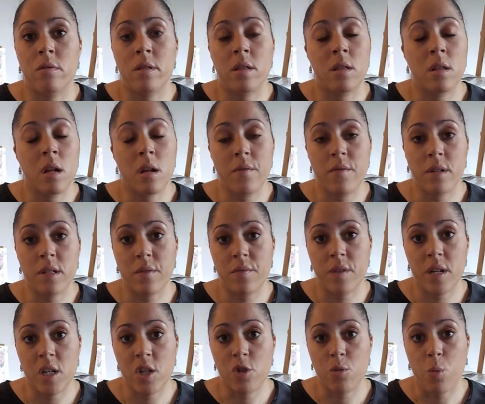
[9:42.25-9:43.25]
None of it's
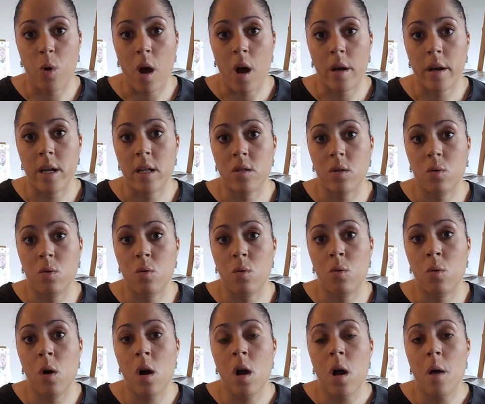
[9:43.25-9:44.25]
finished work, it's
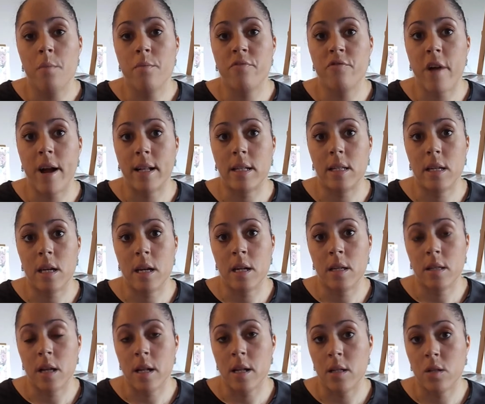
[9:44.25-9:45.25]
all
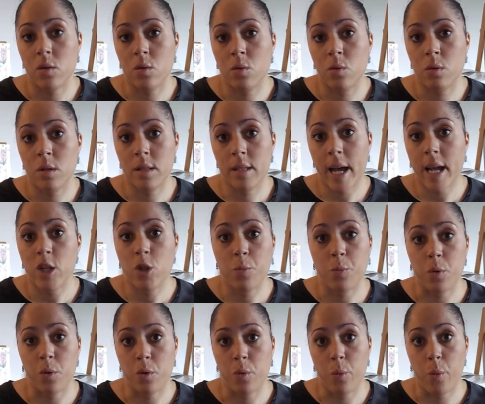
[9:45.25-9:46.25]
practice and it's all
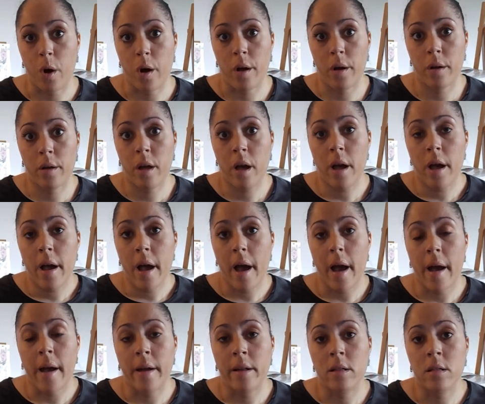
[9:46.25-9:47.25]
sketchbook work,
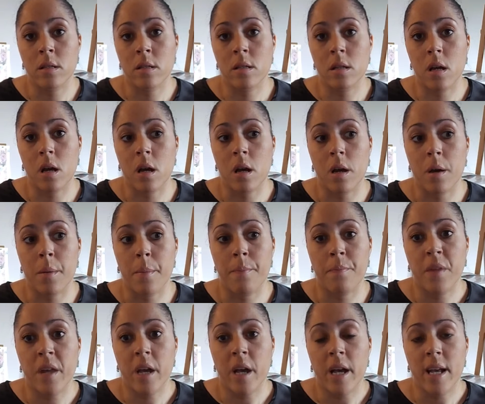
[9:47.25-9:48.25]
and
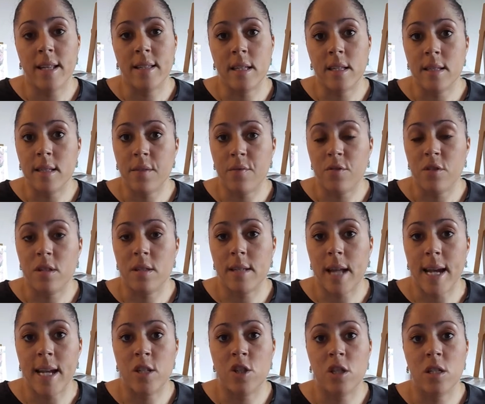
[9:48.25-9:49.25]
it's at different
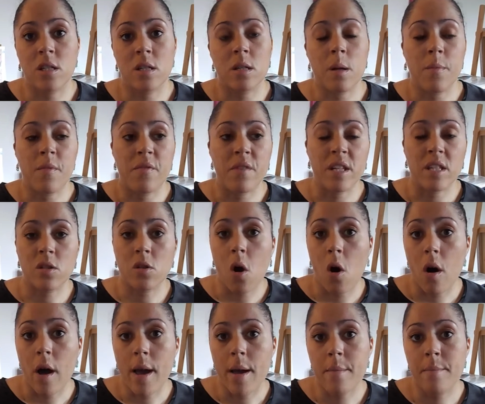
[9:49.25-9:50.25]
stages. Some of it's
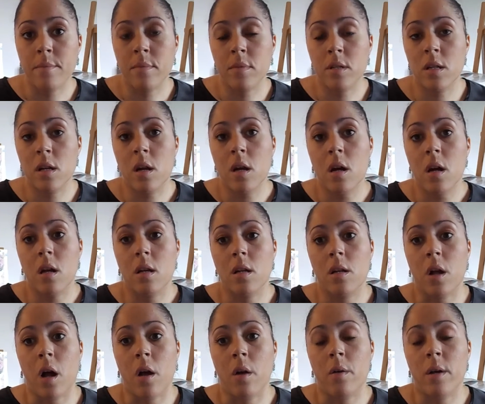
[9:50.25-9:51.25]
timed, you
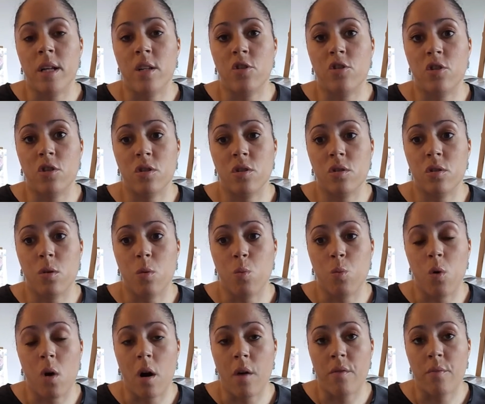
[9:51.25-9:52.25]
know, it's just
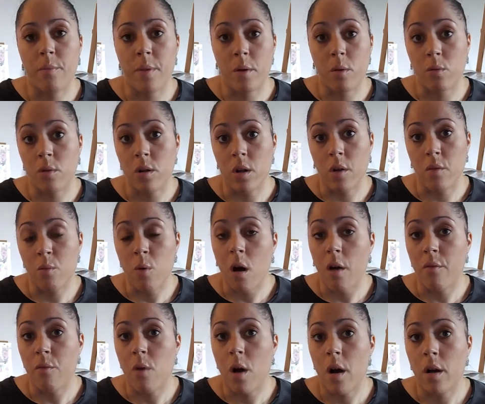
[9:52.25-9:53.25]
what
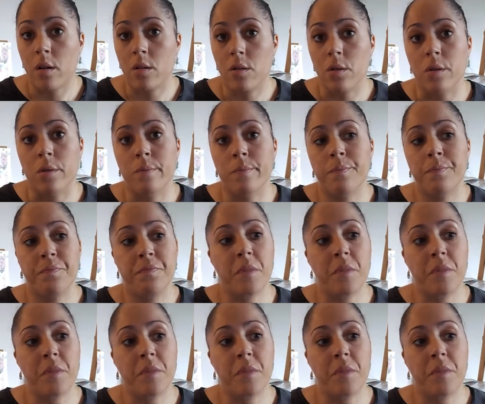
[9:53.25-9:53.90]
I've worked on.